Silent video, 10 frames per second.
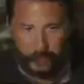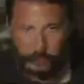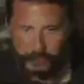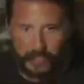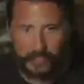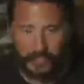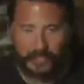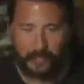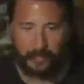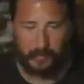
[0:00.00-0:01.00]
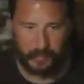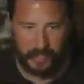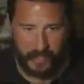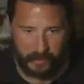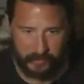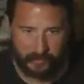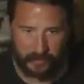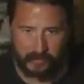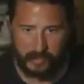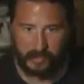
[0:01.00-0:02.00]
which I, I agree with that. I
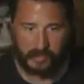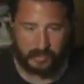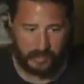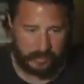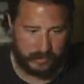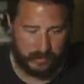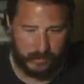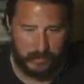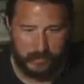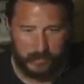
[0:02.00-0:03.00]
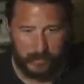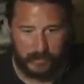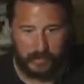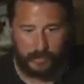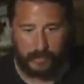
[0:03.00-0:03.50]
think that if you